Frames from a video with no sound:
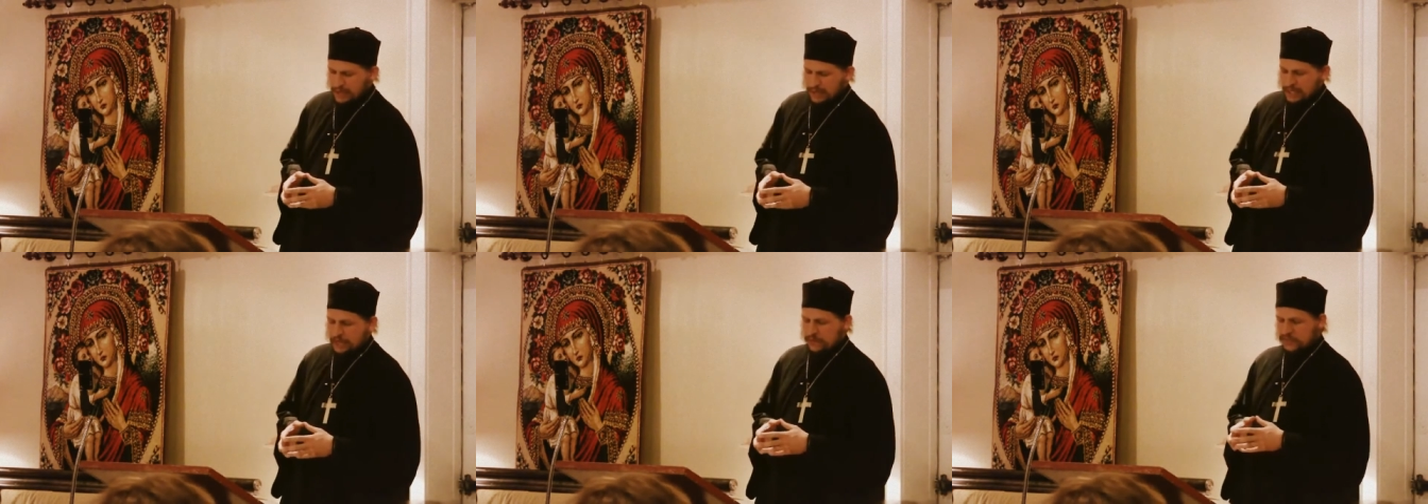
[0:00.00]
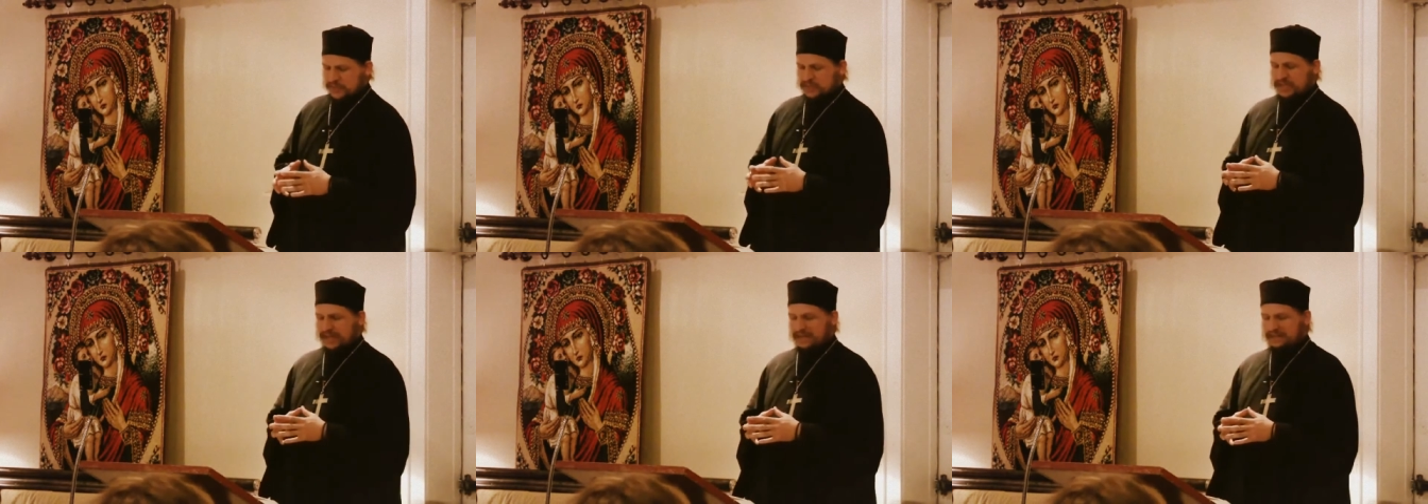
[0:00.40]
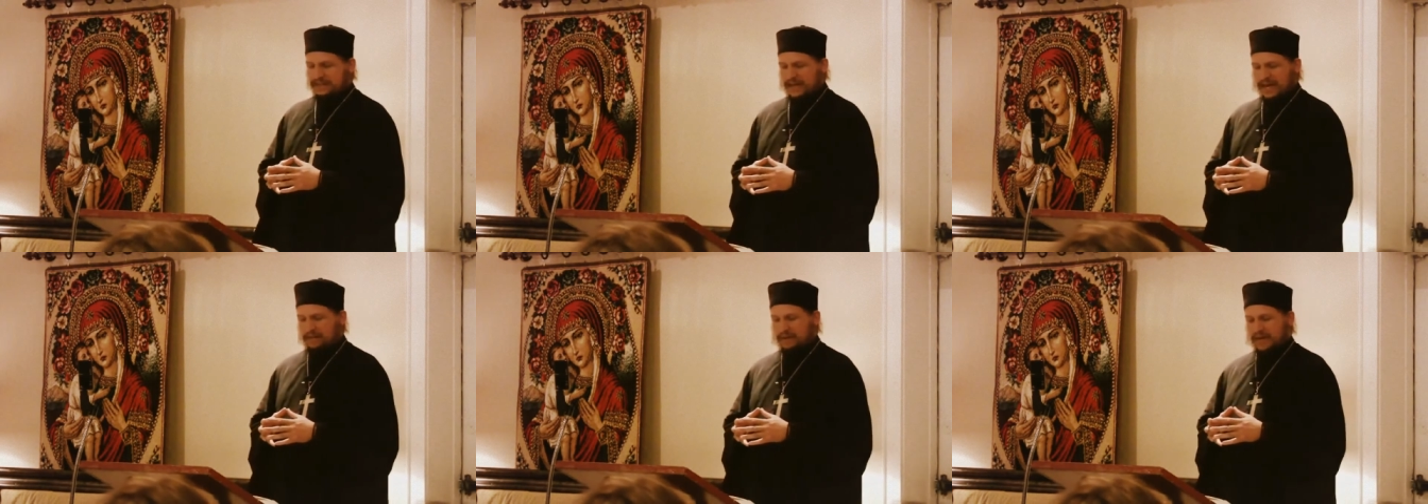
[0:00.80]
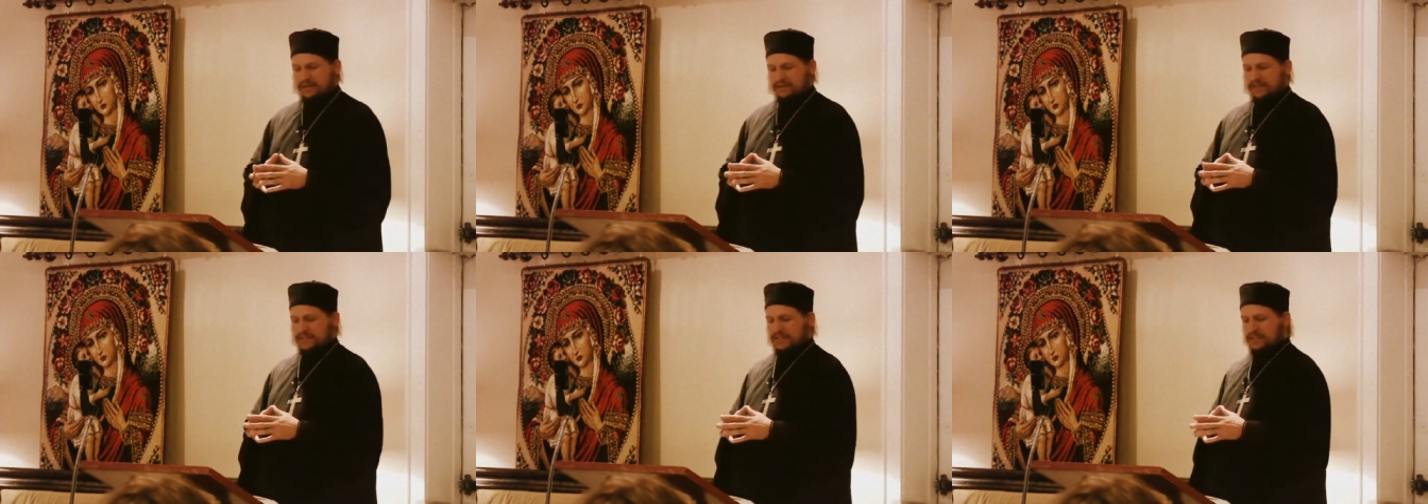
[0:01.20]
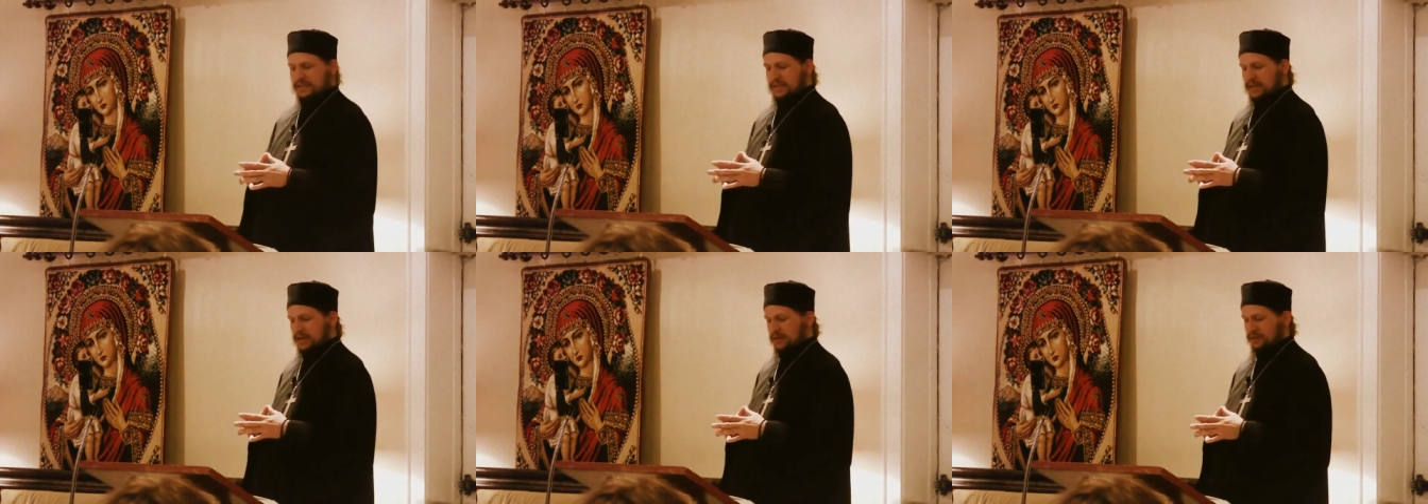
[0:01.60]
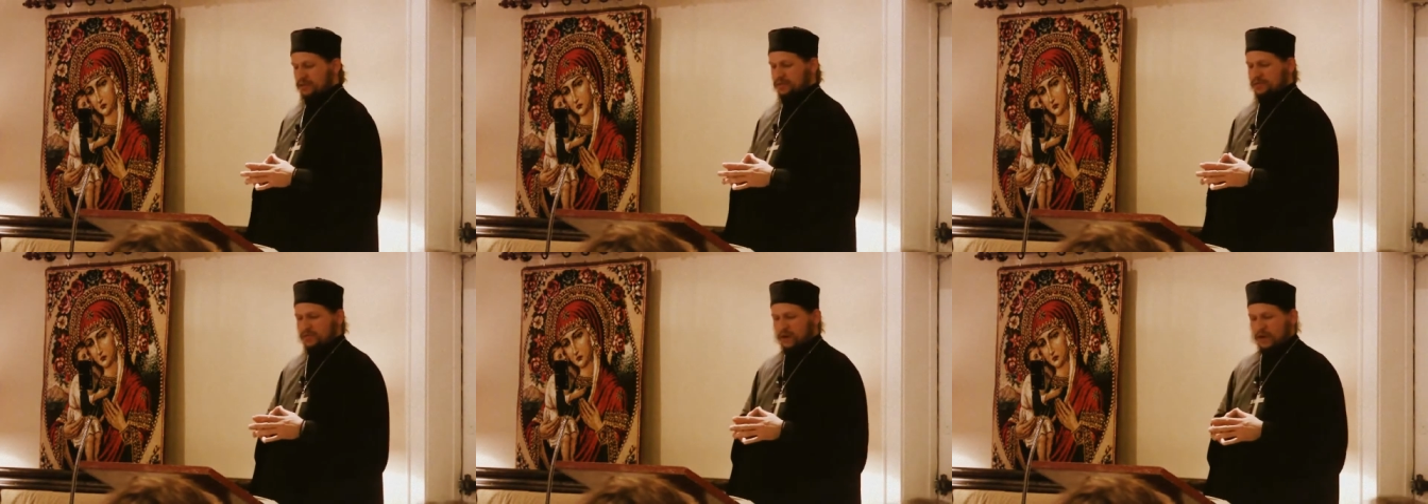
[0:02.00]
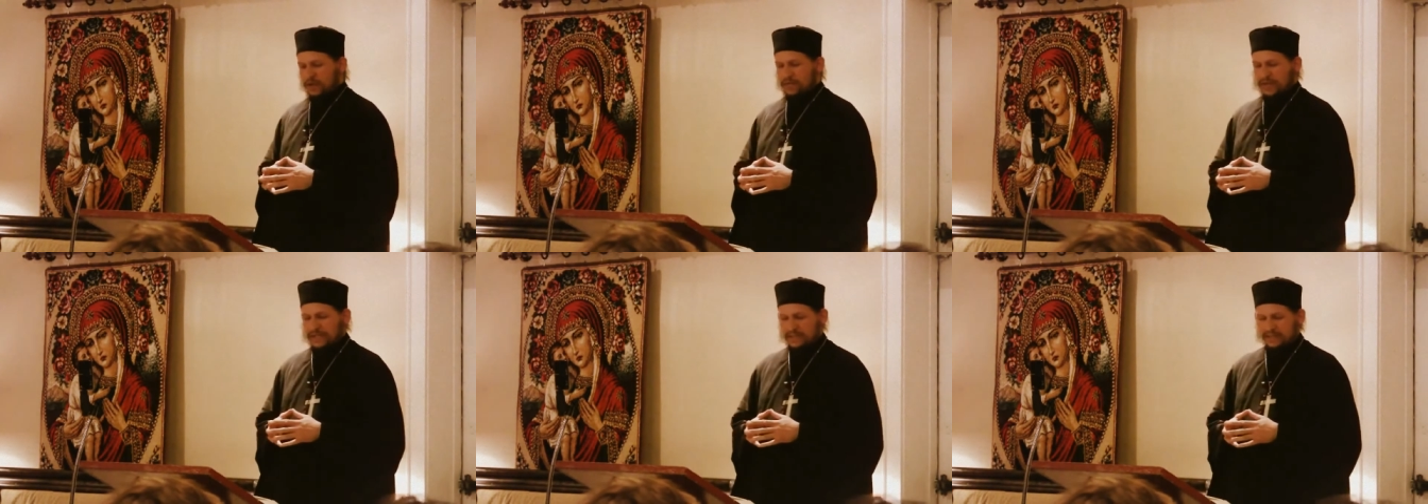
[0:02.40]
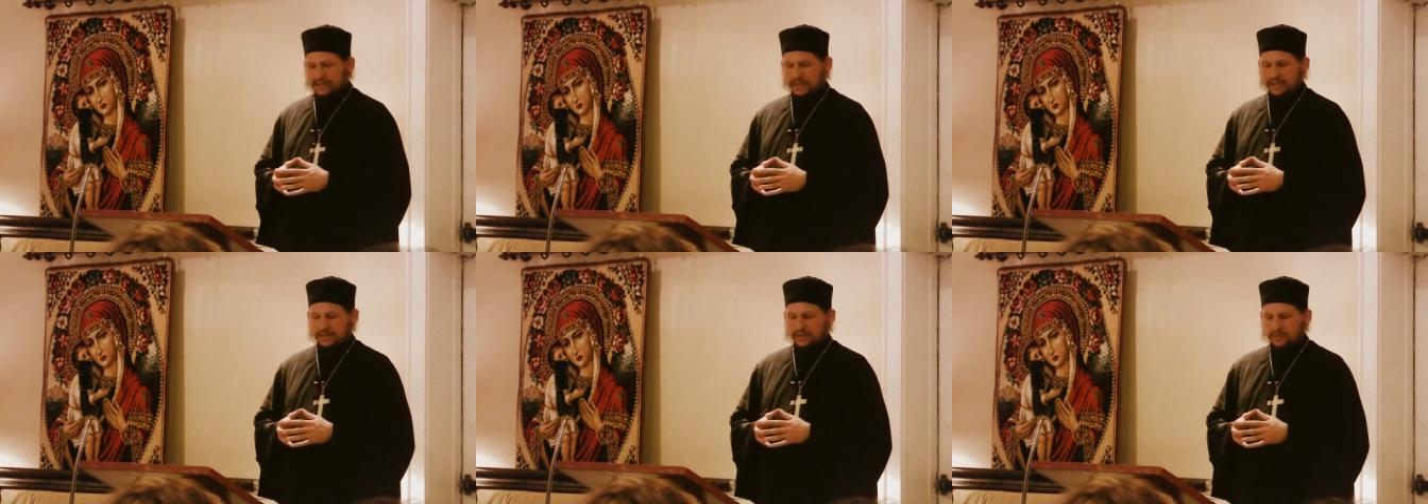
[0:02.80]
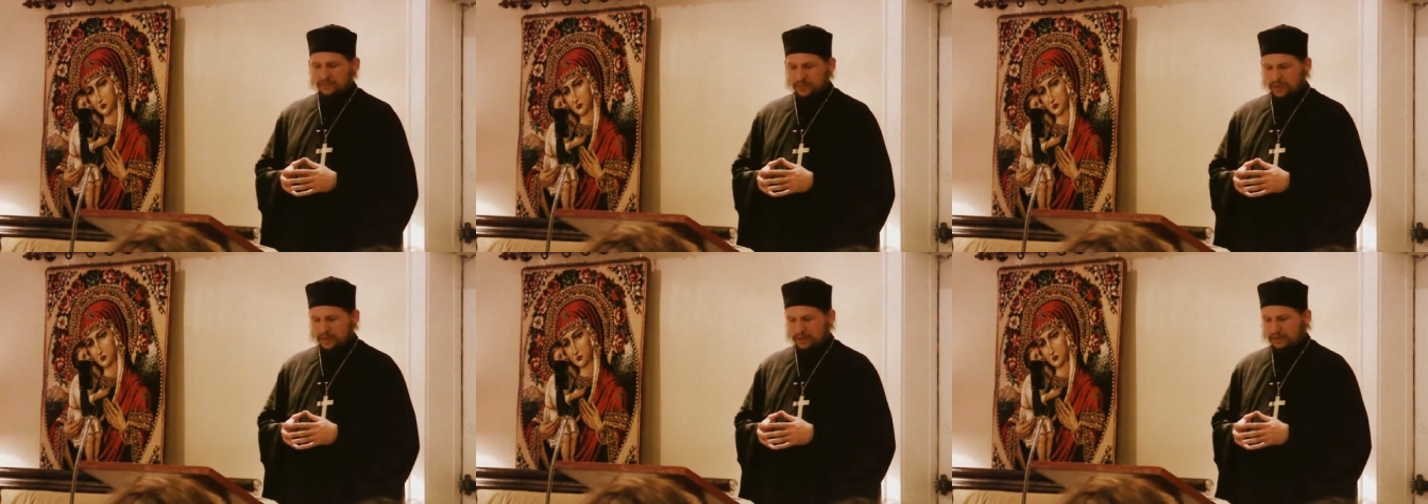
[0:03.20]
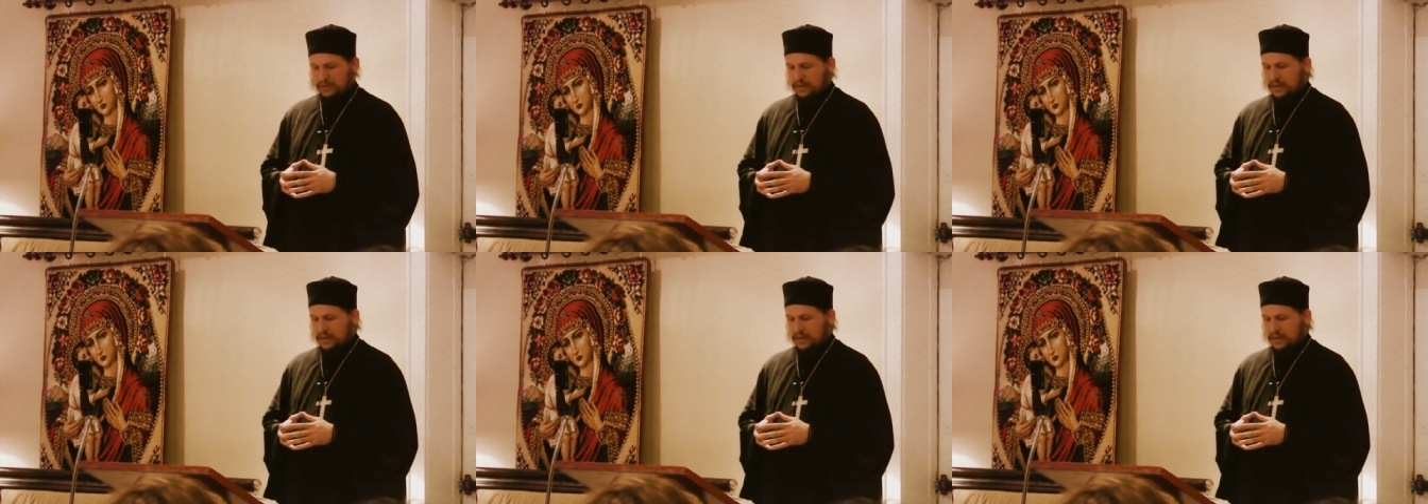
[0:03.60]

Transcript: It was the second time I had visited the elder in the fall of 1993.